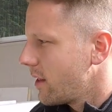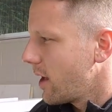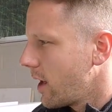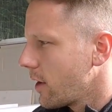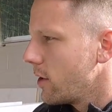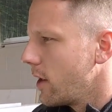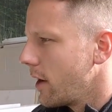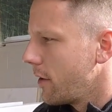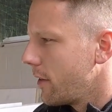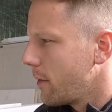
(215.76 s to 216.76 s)
angle
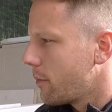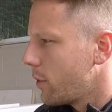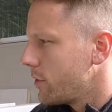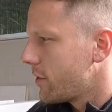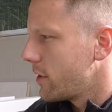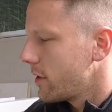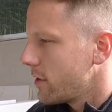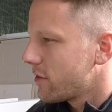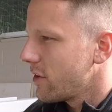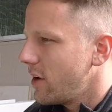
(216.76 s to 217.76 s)
iron that bolts onto
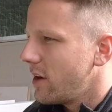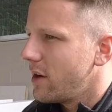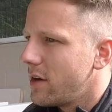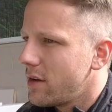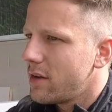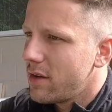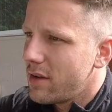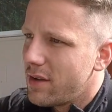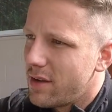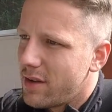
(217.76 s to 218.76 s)
the saw,
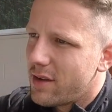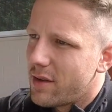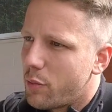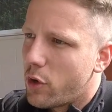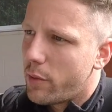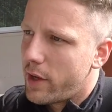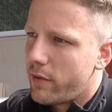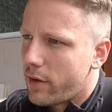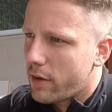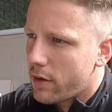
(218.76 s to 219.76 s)
put a bit of
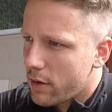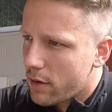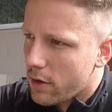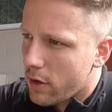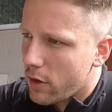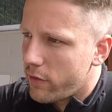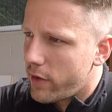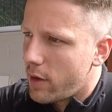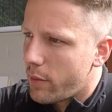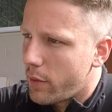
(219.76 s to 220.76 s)
a curve
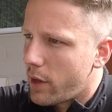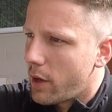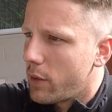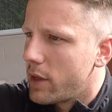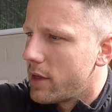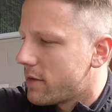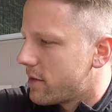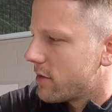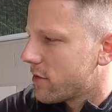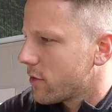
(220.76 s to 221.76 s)
in it, but when I
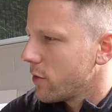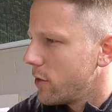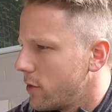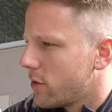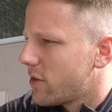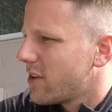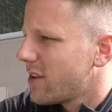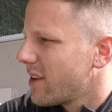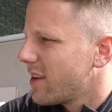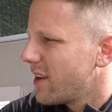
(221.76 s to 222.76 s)
released the screws
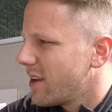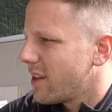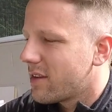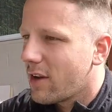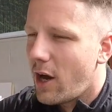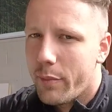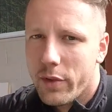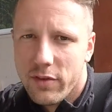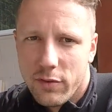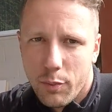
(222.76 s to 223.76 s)
into the top,
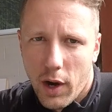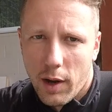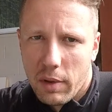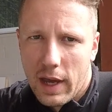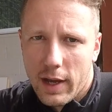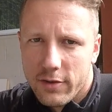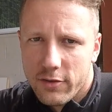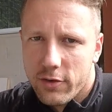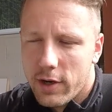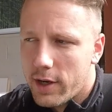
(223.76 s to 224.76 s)
it sprang back
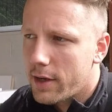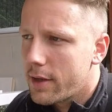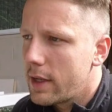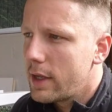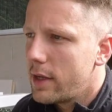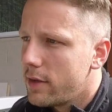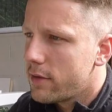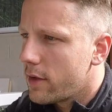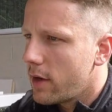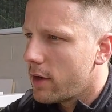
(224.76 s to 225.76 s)
straight.
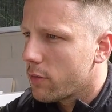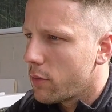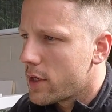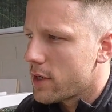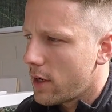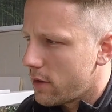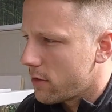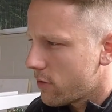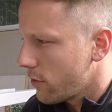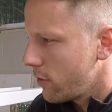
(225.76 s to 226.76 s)
So then I just retightened the
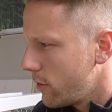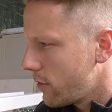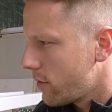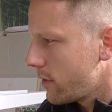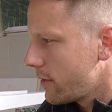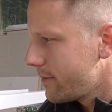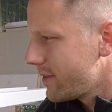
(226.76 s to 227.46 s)
screws and